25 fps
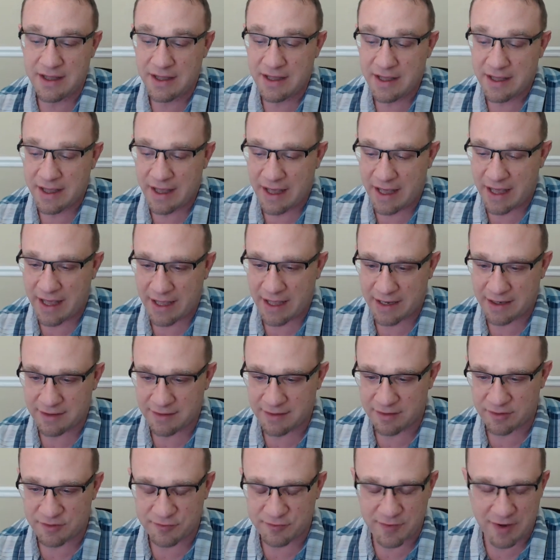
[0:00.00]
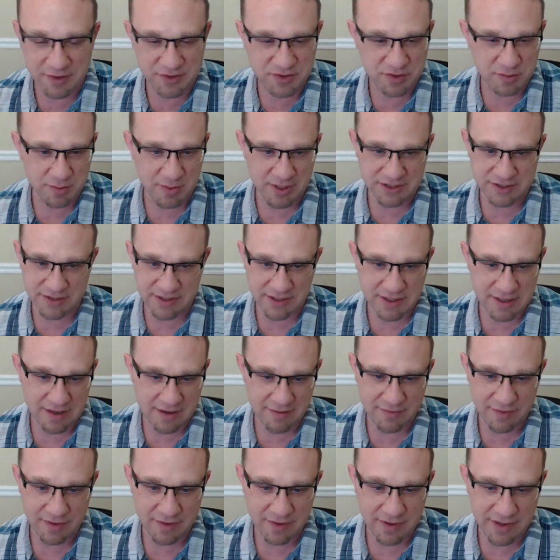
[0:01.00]
and there's far too much to
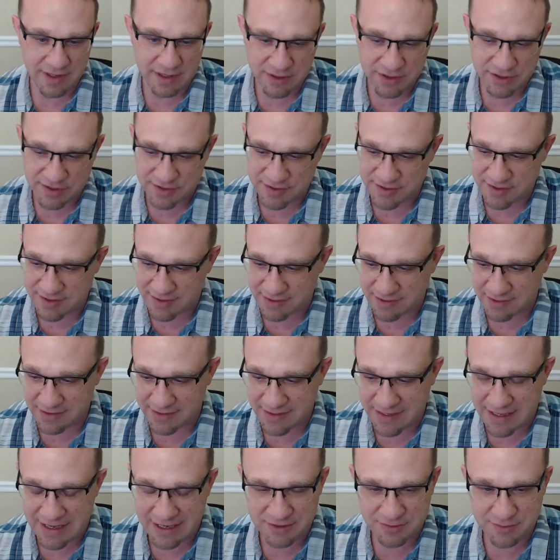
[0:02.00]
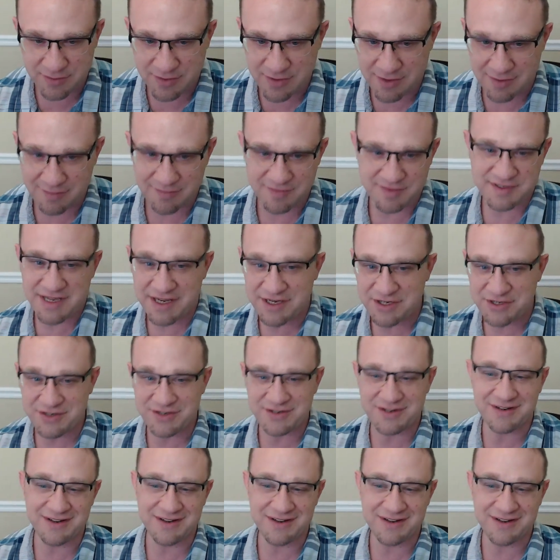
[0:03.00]
cover in just a casual conversation.